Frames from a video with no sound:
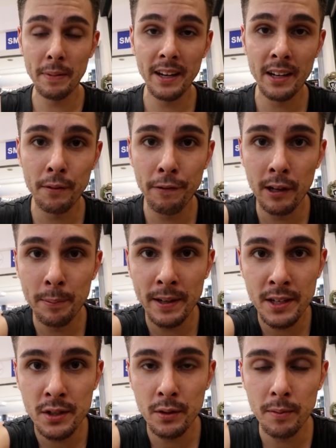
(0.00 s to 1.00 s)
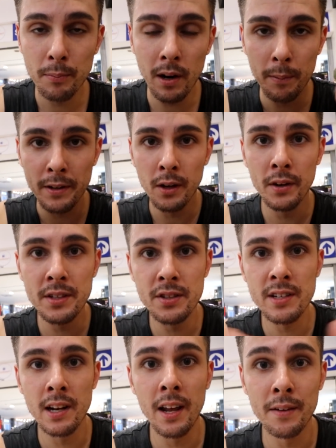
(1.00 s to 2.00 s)
Being in the Philippines, you could probably notice
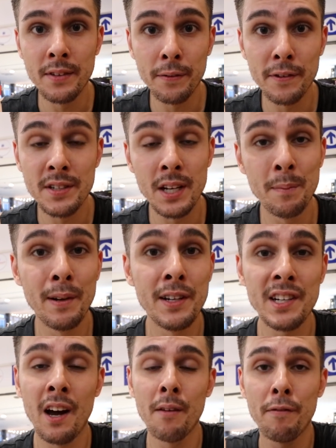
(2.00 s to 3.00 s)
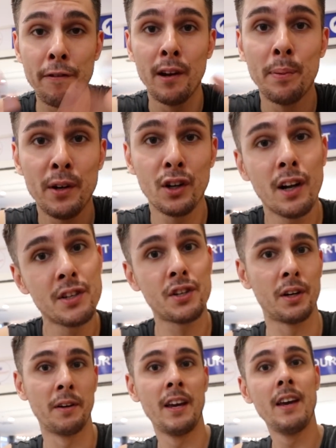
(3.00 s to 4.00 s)
there's a lot of different symbols of Filipino
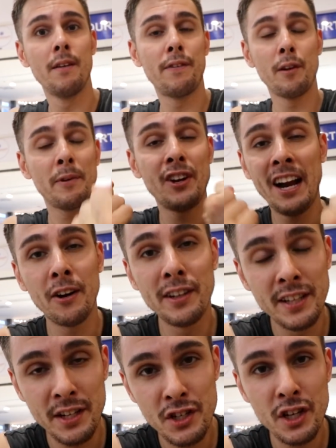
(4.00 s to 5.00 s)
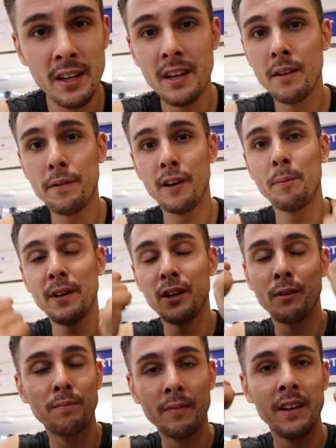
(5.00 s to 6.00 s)
culture, Filipino heritage,
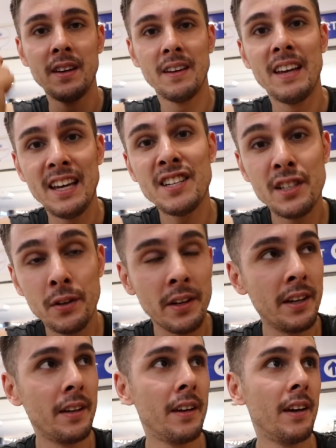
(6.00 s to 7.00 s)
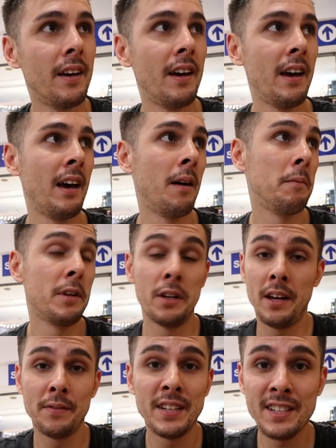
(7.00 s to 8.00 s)
Filipino history. Um, you know,
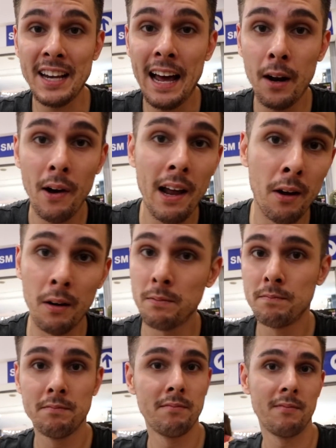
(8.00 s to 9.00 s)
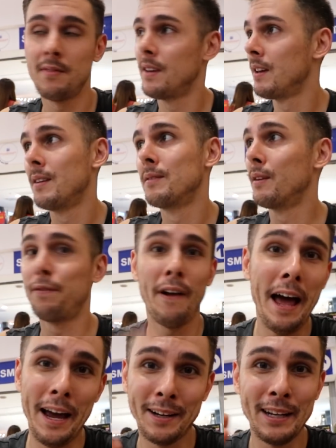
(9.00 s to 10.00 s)
you have things like halo halo, the
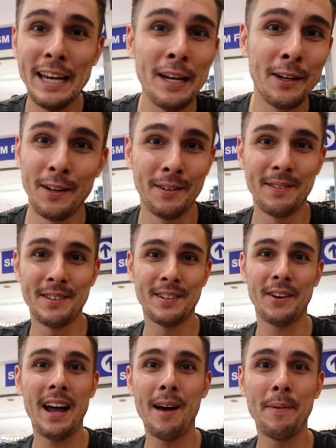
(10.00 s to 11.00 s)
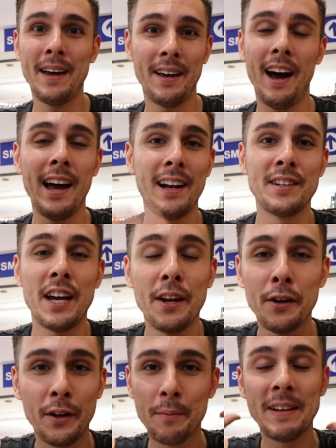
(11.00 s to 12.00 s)
flag, the eagle, Grabe, islands, I don't know, the